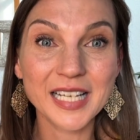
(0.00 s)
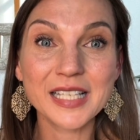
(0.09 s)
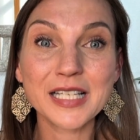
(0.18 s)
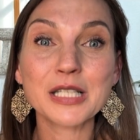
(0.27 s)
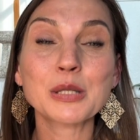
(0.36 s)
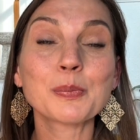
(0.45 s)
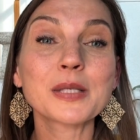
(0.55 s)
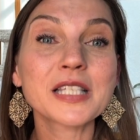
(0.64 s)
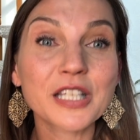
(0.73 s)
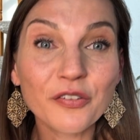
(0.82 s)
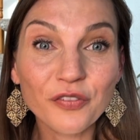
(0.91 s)
Is it
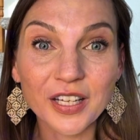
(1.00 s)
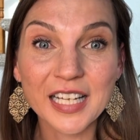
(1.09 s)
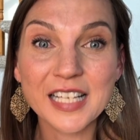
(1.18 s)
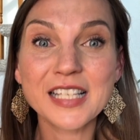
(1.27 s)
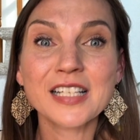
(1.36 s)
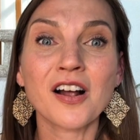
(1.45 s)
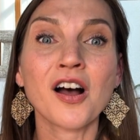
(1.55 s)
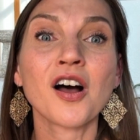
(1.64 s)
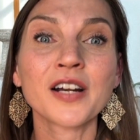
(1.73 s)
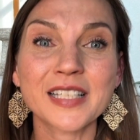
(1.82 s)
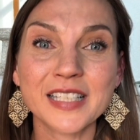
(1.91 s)
specific? Is it
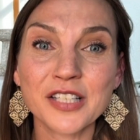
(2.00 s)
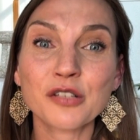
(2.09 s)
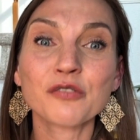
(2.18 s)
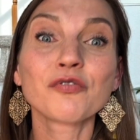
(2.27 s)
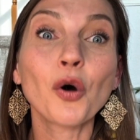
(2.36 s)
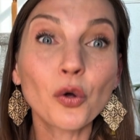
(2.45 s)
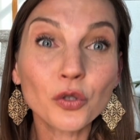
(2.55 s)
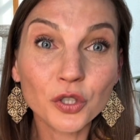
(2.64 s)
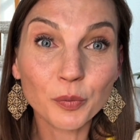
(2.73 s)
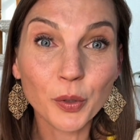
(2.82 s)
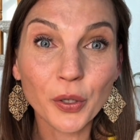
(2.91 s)
honest? Is it
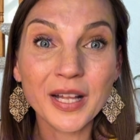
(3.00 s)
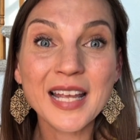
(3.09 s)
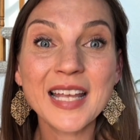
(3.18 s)
vulnerable?